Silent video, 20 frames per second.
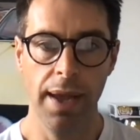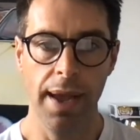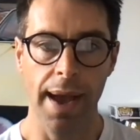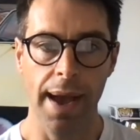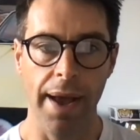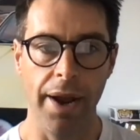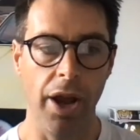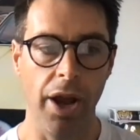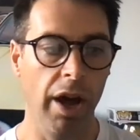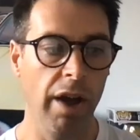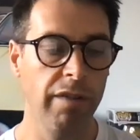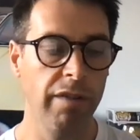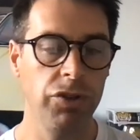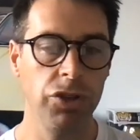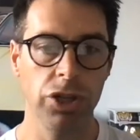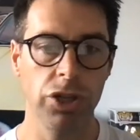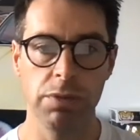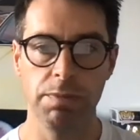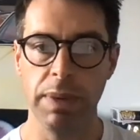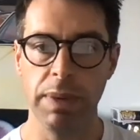and I've
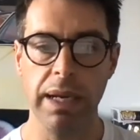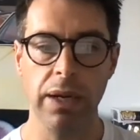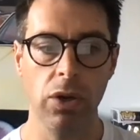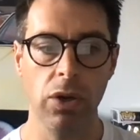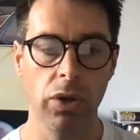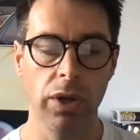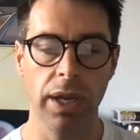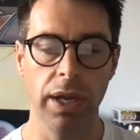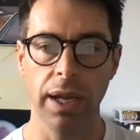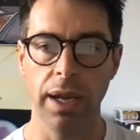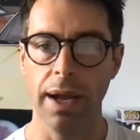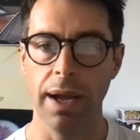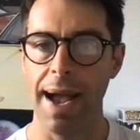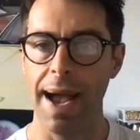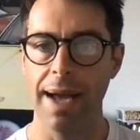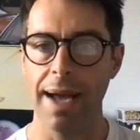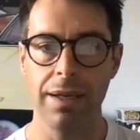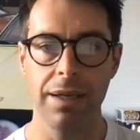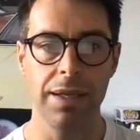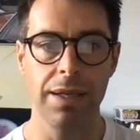just been looking at
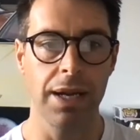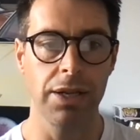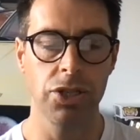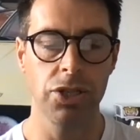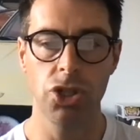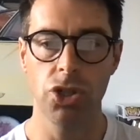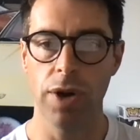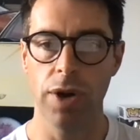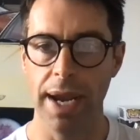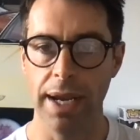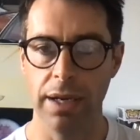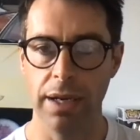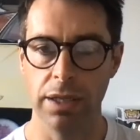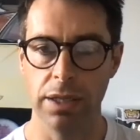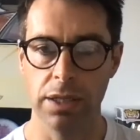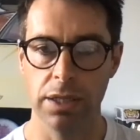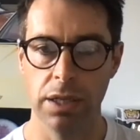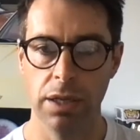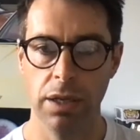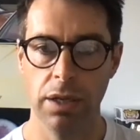Adidas
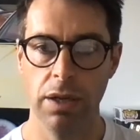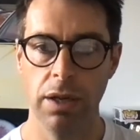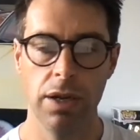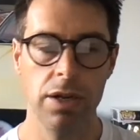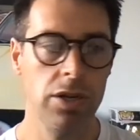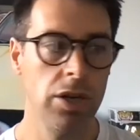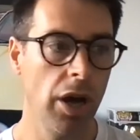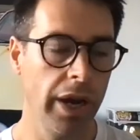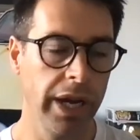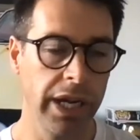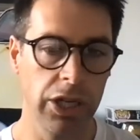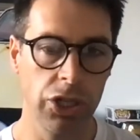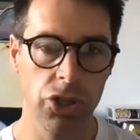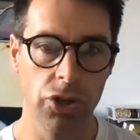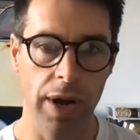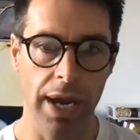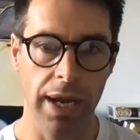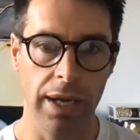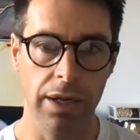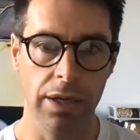trainers, Nike
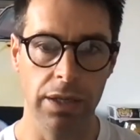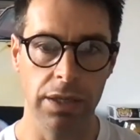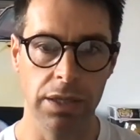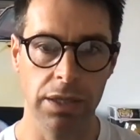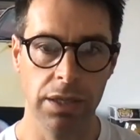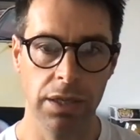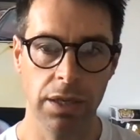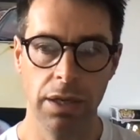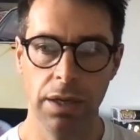trainers,